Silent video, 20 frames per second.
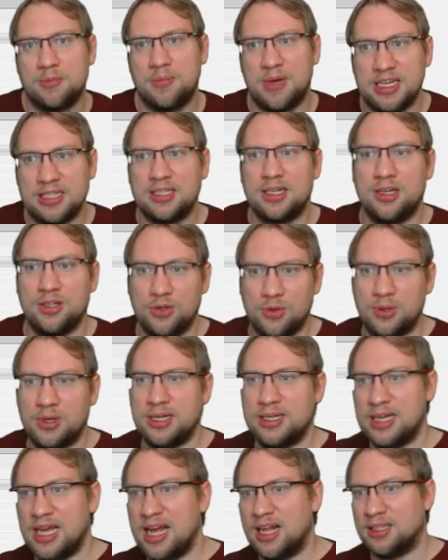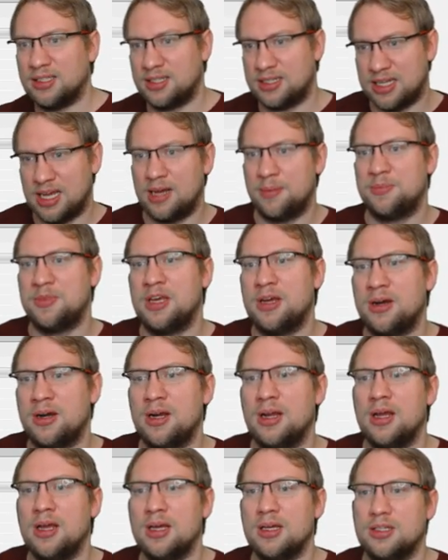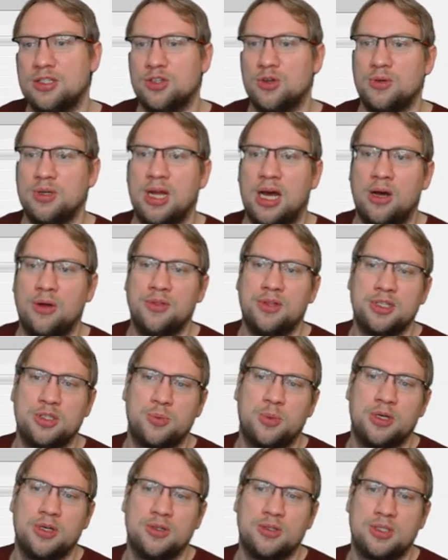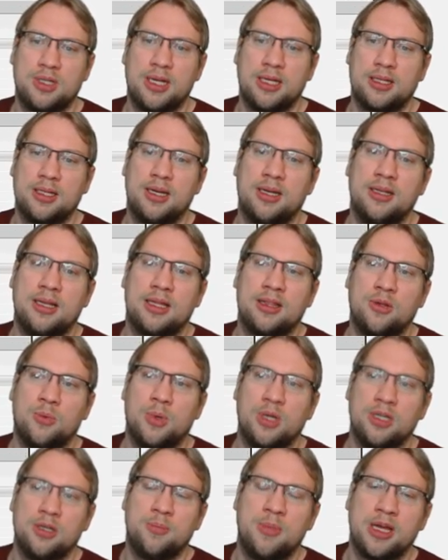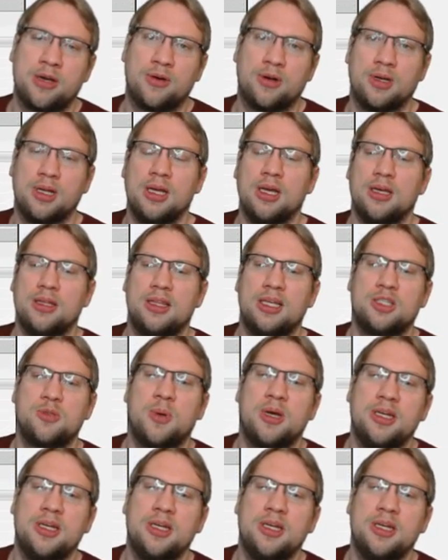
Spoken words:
basically you hit alt tab there. So now this window is selected and not the one in the background. That's why